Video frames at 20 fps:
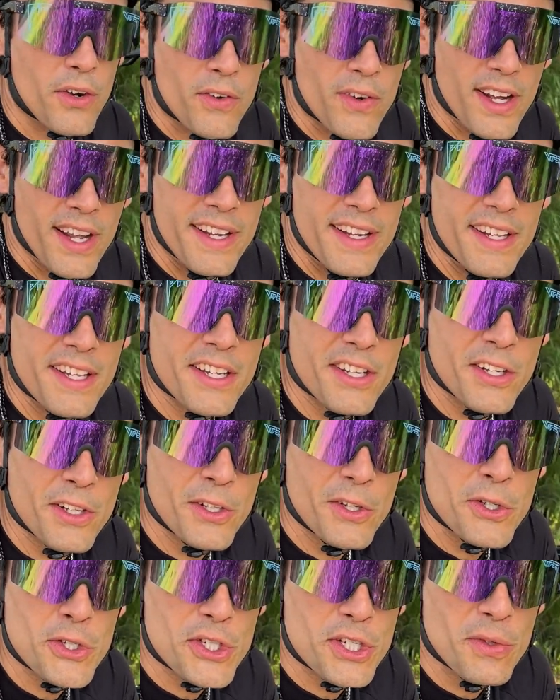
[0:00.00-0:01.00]
right, in
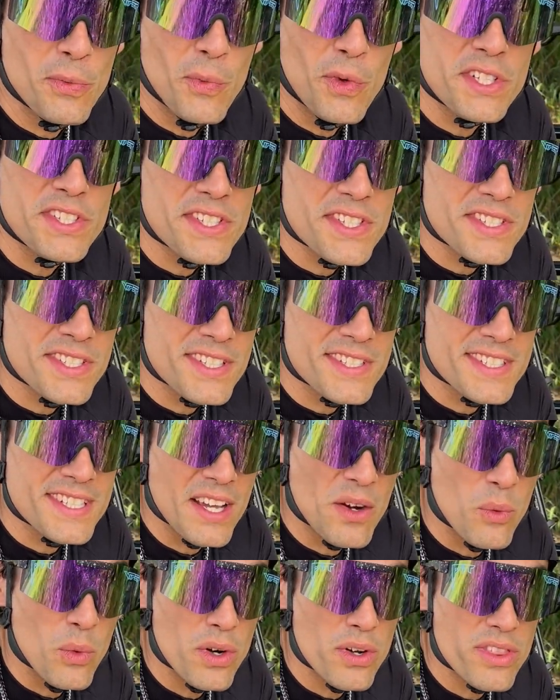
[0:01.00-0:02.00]
conclusion, was this
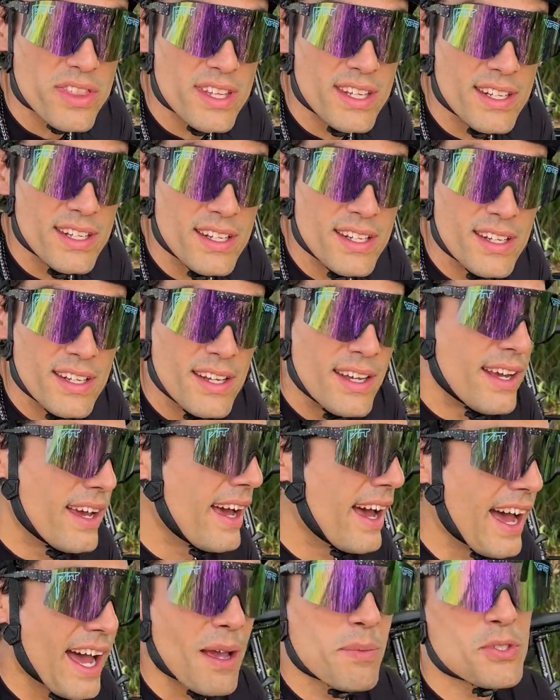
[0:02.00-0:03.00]
cassette worth it?
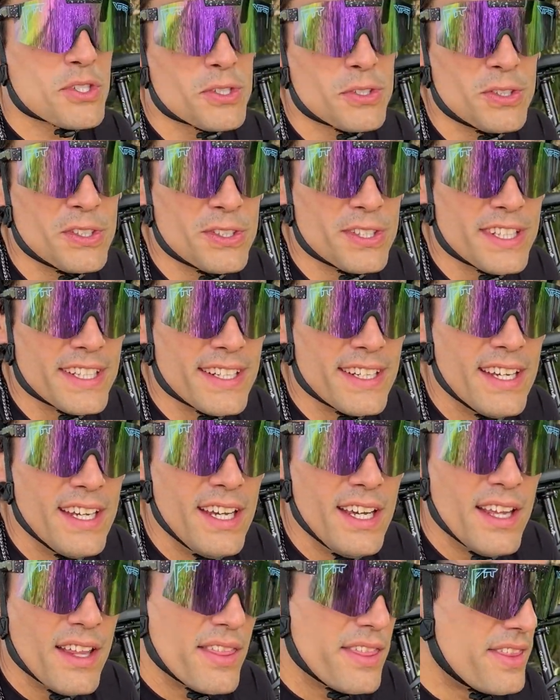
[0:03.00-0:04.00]
Absolutely.
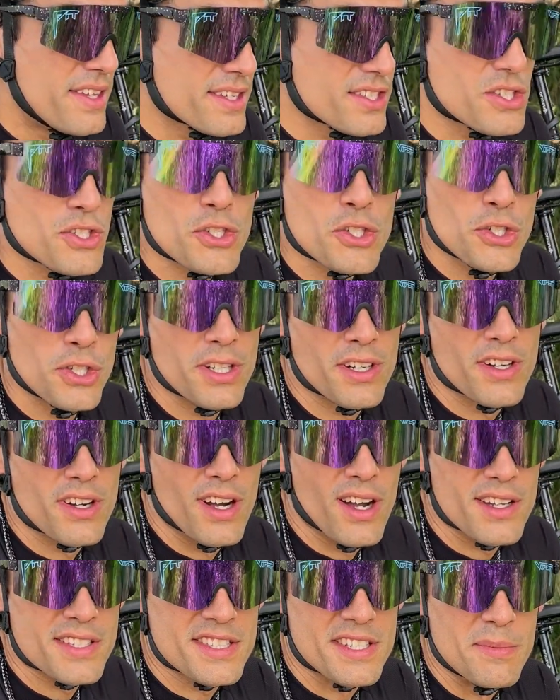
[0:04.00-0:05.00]
This should have
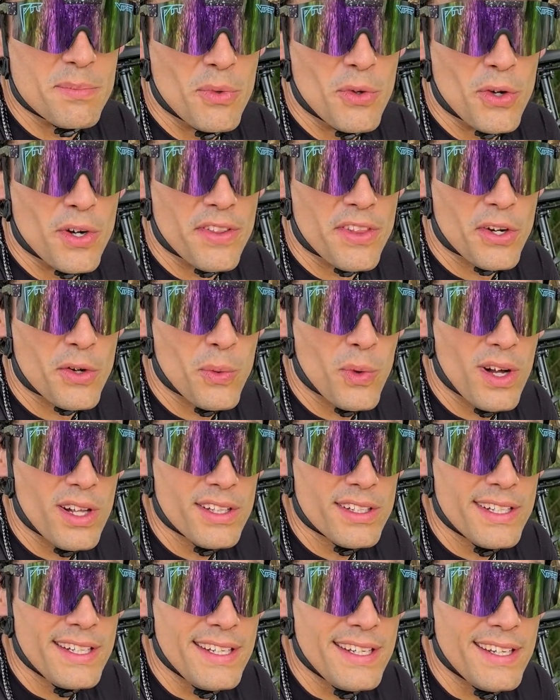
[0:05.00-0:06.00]
costed more. The
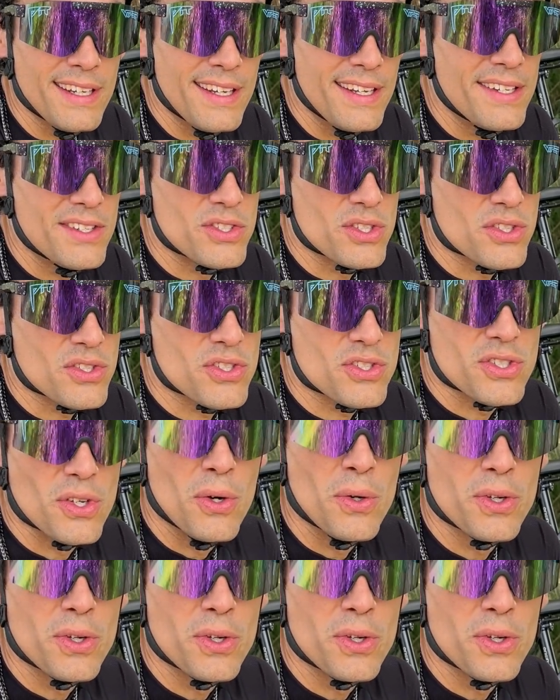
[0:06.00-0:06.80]
quality is so